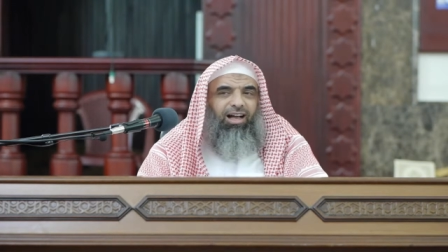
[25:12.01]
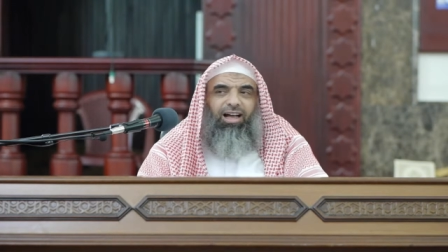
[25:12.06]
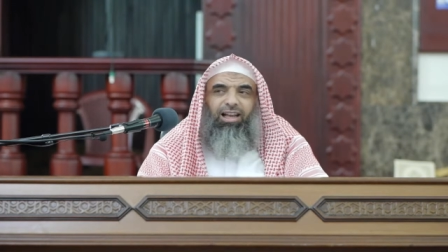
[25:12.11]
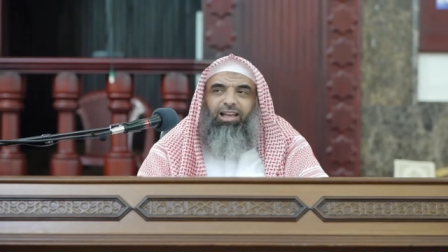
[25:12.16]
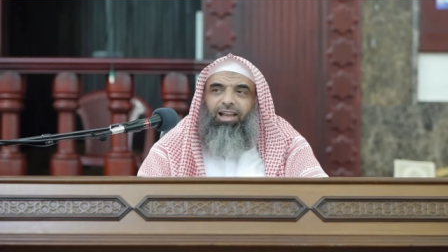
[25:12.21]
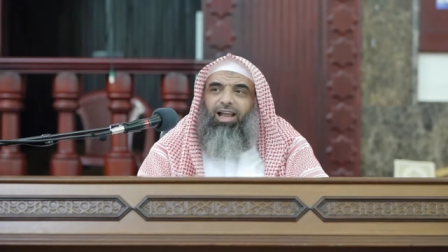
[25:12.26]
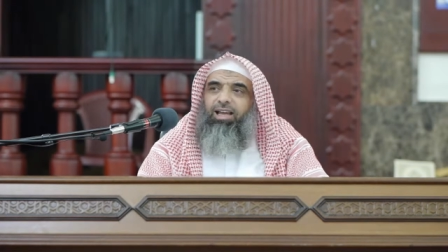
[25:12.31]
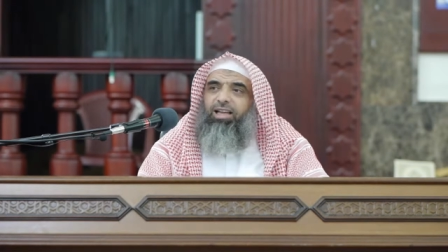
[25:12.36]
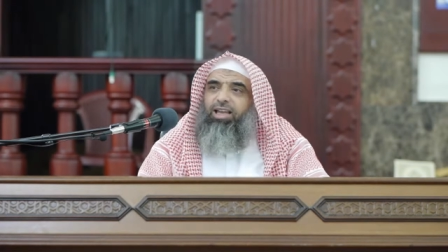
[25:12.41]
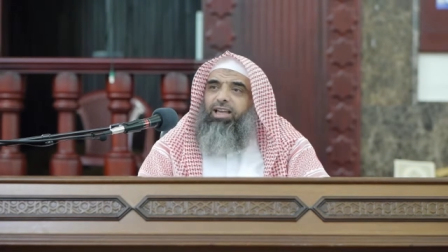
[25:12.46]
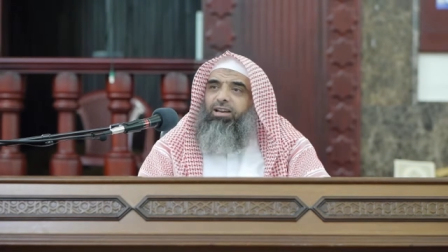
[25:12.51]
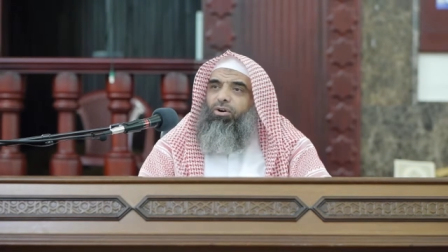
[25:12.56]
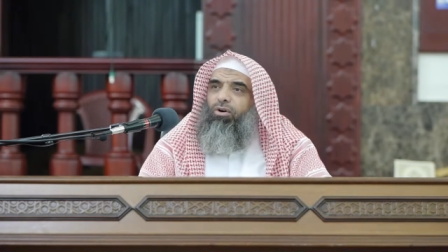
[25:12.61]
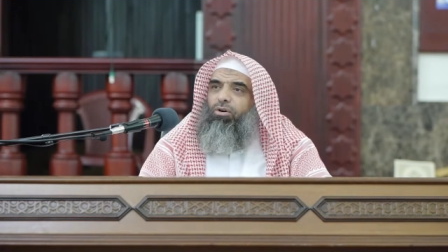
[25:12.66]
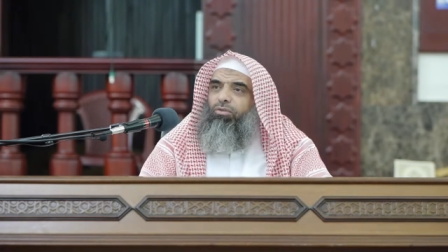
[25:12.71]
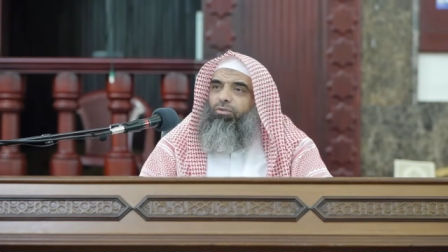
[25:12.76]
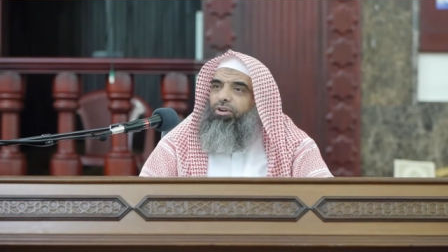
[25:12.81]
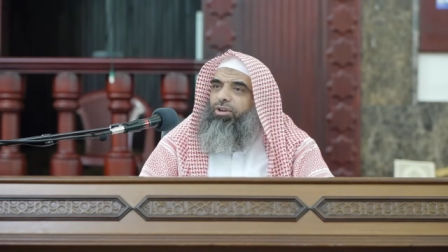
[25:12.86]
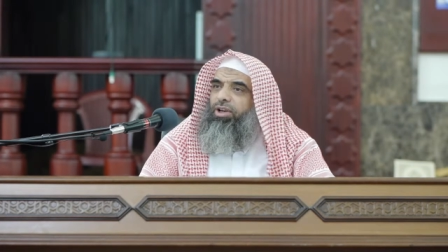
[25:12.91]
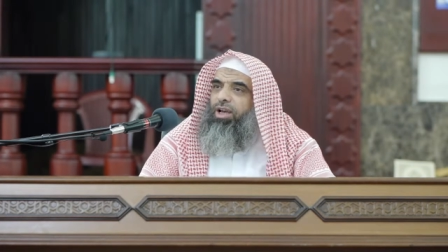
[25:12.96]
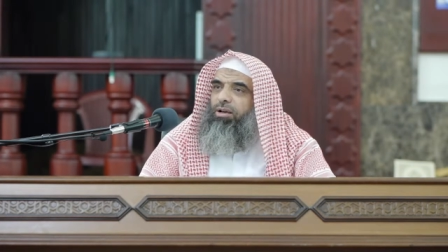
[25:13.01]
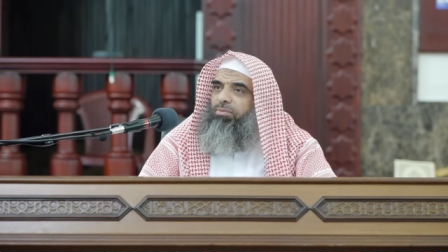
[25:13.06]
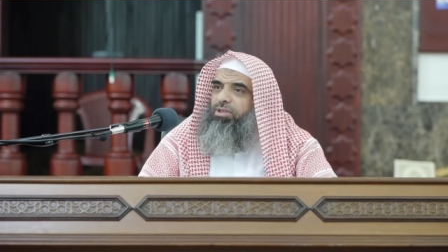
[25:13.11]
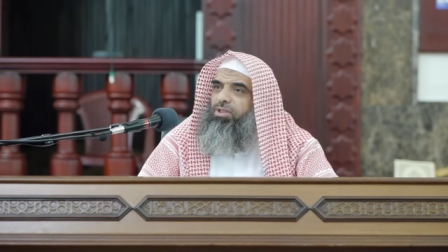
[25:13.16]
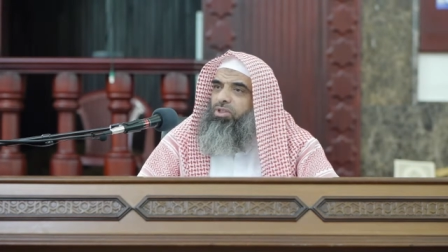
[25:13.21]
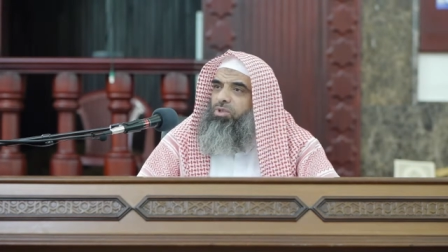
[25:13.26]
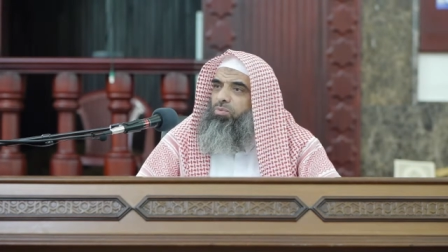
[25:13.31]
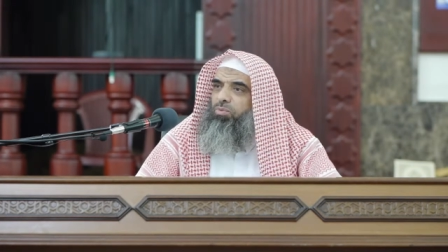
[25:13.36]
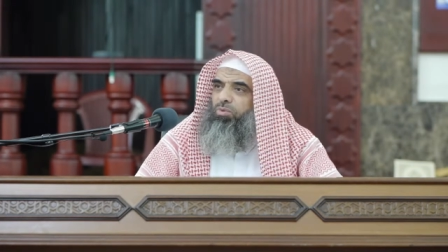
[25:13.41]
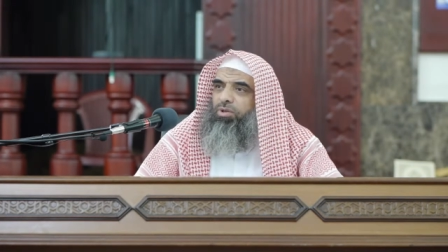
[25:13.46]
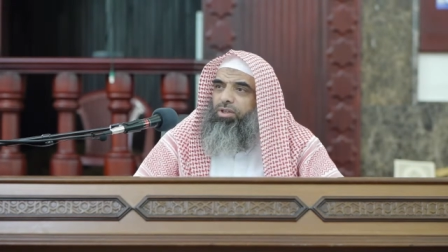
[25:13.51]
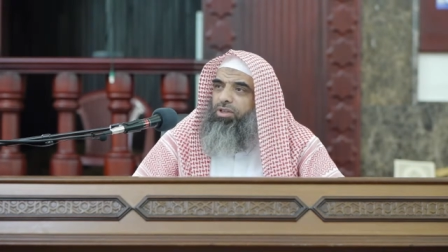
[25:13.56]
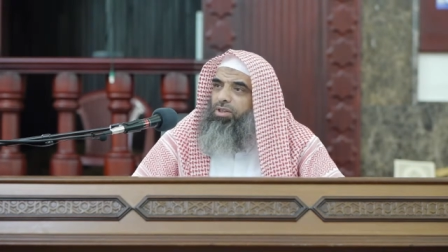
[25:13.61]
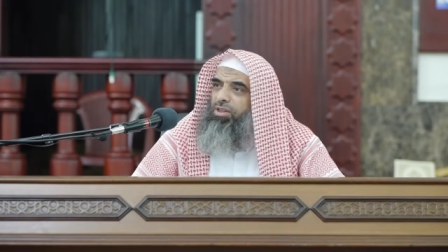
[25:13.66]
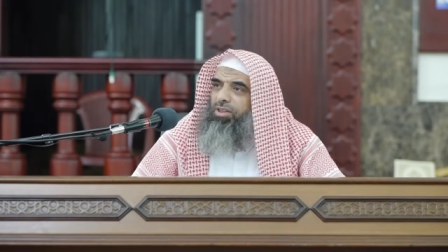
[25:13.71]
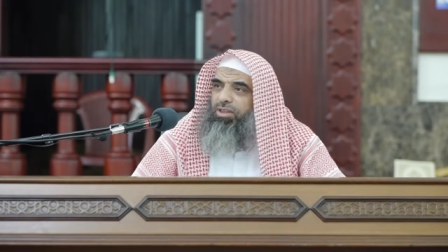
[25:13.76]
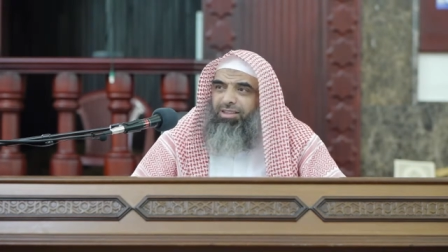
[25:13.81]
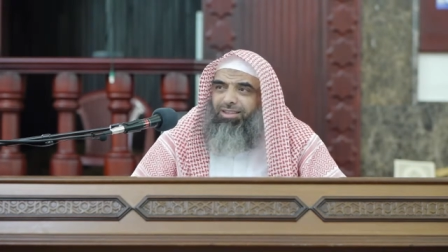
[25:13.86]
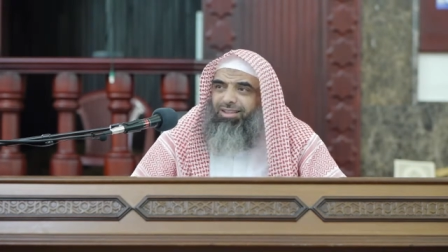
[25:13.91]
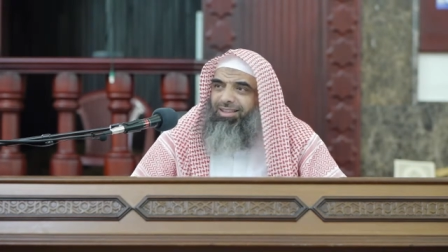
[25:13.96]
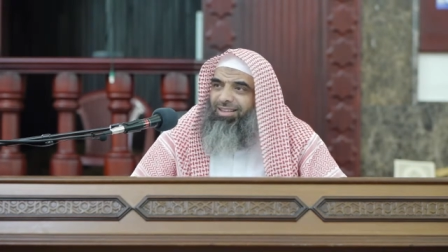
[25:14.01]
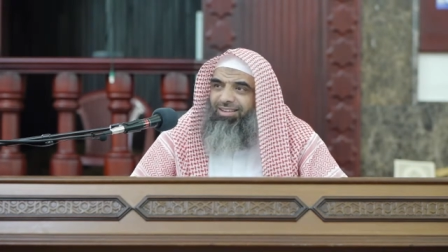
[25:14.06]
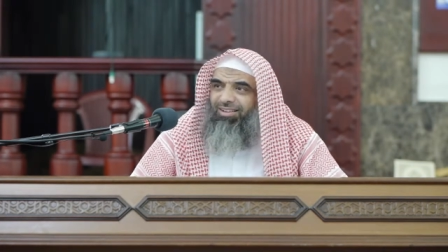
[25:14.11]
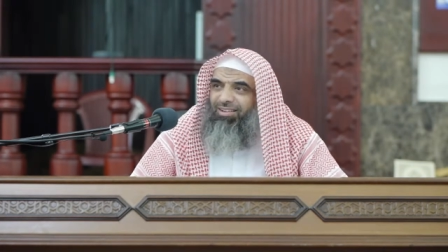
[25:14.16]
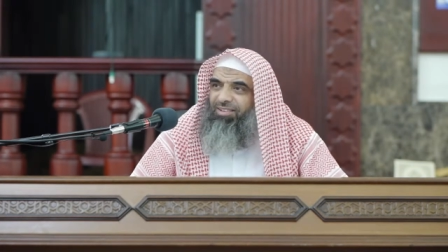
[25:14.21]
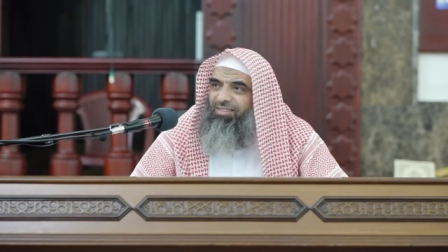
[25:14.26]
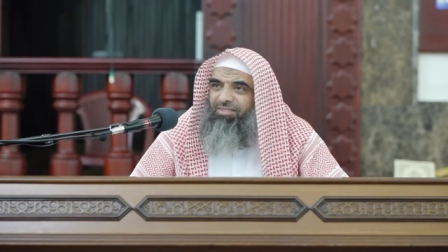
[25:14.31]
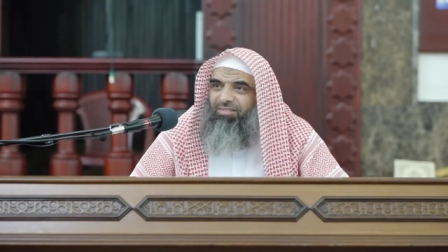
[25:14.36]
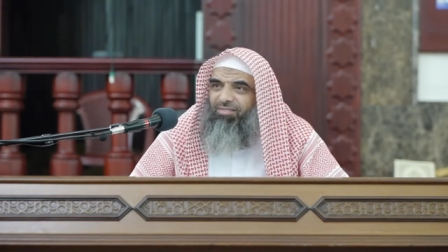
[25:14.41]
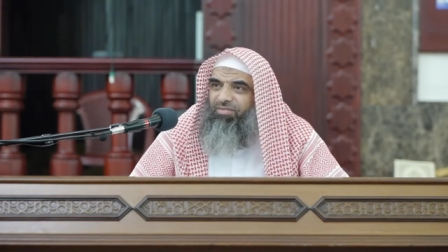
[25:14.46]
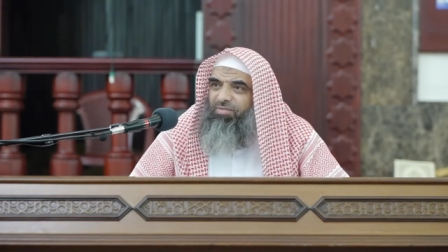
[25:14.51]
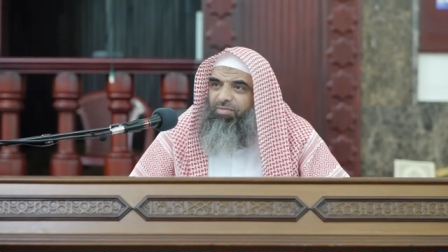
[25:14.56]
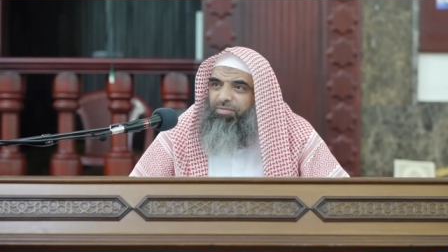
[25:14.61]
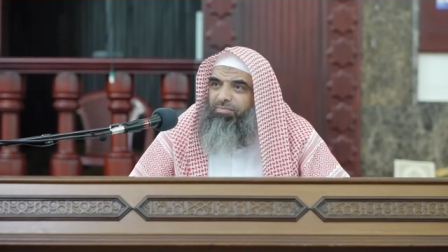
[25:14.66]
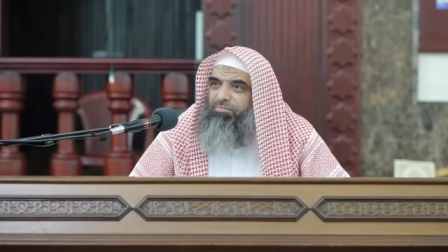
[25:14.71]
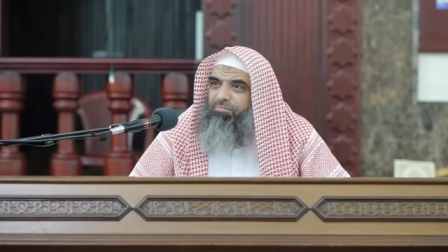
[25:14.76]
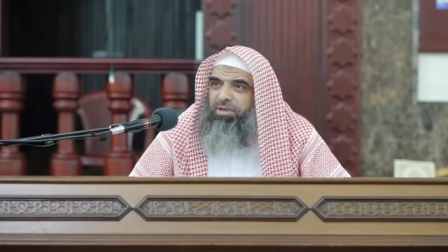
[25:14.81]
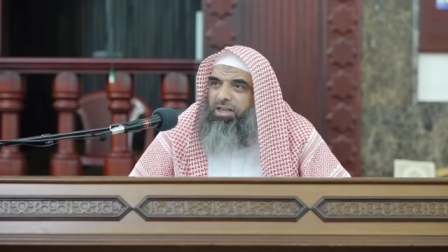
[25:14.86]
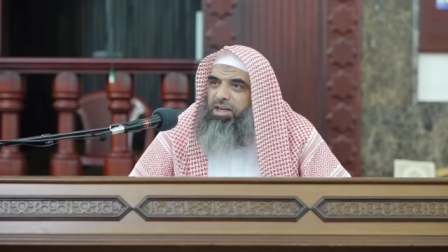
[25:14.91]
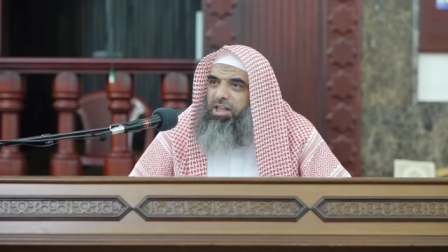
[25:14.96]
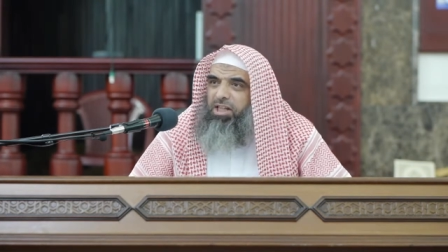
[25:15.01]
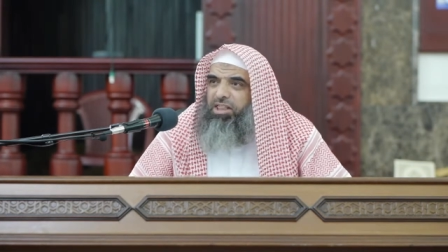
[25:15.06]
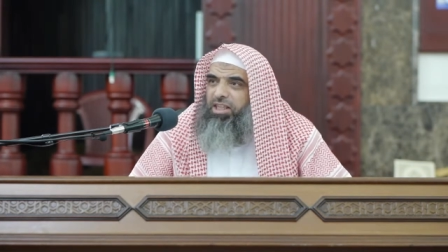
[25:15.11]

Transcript: Allah can overcome us with many